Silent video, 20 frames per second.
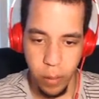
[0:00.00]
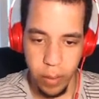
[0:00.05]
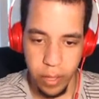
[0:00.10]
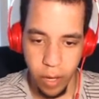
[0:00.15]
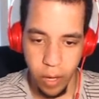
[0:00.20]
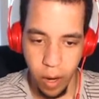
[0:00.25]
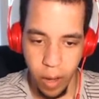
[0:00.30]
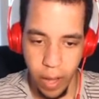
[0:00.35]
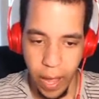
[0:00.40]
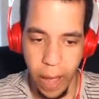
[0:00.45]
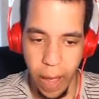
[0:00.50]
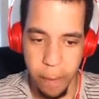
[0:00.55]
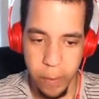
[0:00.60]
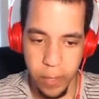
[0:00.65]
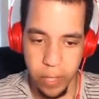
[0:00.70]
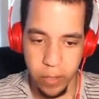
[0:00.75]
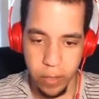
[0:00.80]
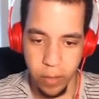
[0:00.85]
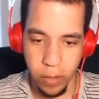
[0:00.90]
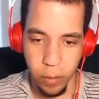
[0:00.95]
Don't get all
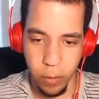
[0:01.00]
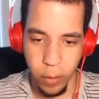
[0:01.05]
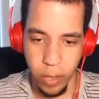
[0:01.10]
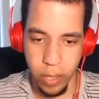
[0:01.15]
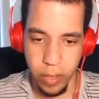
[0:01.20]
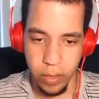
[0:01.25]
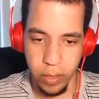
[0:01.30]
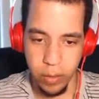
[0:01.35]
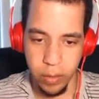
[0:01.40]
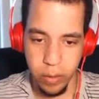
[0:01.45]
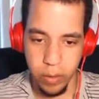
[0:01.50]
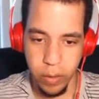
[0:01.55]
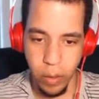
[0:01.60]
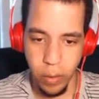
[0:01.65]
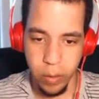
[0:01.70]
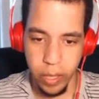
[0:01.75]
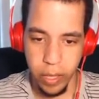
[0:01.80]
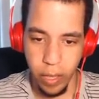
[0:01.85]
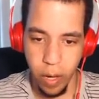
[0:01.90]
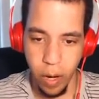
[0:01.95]
happy. What?
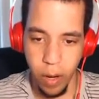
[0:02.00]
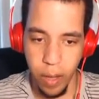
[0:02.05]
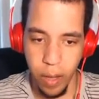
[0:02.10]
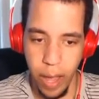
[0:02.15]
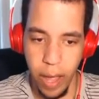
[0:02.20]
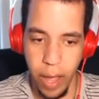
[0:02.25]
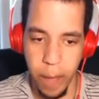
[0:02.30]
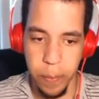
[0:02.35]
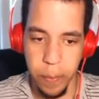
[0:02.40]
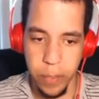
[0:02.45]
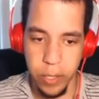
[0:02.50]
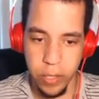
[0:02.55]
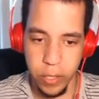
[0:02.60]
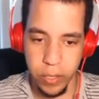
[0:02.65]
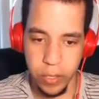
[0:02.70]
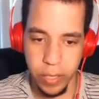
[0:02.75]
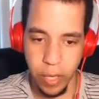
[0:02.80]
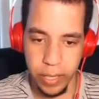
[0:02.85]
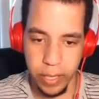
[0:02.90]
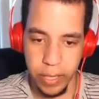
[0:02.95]
Don't get all happy
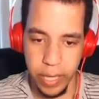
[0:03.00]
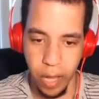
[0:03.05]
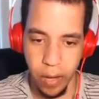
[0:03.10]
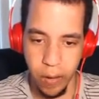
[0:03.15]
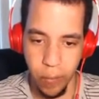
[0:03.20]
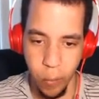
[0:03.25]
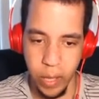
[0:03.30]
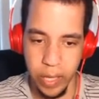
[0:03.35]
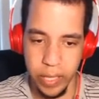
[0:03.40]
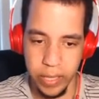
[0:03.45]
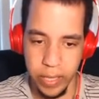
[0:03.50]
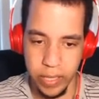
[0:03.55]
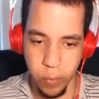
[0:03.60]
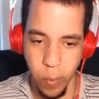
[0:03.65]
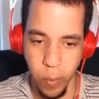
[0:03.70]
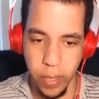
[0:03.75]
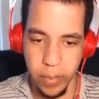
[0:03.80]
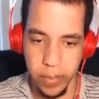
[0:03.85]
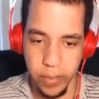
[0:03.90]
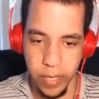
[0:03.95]
just on account of winning
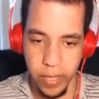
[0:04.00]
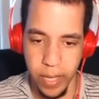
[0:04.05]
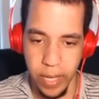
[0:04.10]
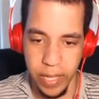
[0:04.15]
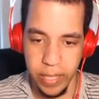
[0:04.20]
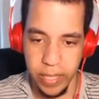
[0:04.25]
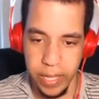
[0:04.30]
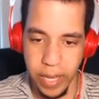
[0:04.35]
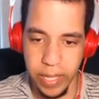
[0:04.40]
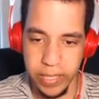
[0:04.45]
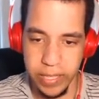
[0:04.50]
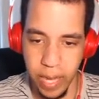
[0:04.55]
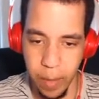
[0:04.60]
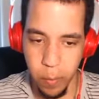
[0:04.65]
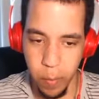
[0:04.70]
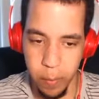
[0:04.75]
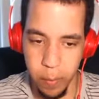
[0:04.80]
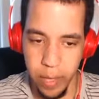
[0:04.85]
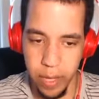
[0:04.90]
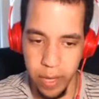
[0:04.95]
this once. The
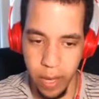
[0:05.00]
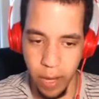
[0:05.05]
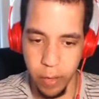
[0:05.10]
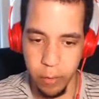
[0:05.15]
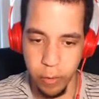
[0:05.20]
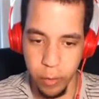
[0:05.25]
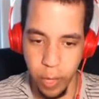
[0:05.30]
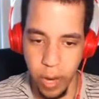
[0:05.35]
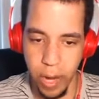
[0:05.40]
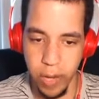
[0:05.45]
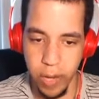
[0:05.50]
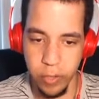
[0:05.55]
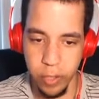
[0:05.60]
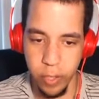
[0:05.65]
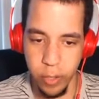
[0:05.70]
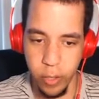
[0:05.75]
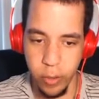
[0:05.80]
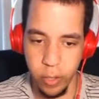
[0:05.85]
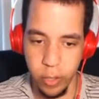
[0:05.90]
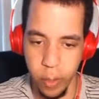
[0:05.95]
time we meet, I'll trash
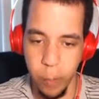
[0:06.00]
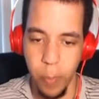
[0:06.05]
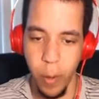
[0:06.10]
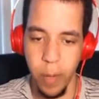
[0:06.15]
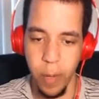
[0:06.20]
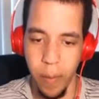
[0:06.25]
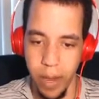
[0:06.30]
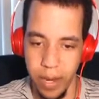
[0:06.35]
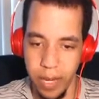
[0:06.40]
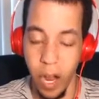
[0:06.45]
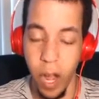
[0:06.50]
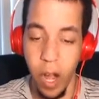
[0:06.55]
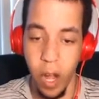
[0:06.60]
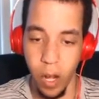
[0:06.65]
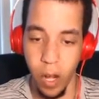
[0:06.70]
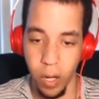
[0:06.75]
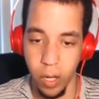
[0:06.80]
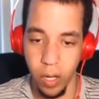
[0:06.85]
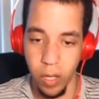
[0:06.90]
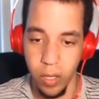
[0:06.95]
you, your Pokemon, and
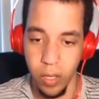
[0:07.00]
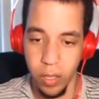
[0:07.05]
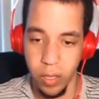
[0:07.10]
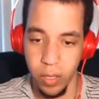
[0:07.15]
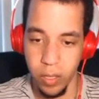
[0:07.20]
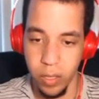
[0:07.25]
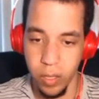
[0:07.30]
all.